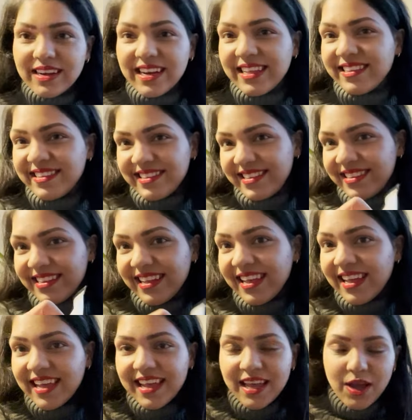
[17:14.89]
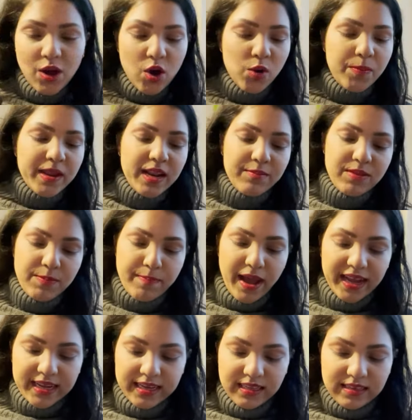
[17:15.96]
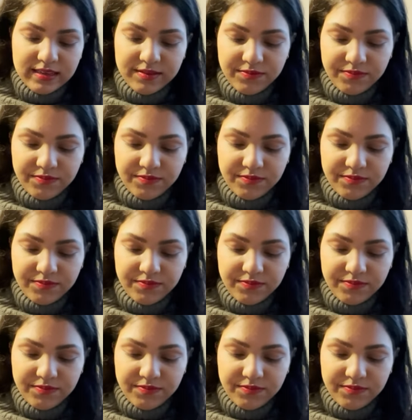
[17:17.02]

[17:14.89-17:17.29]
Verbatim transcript: let's open up the packet.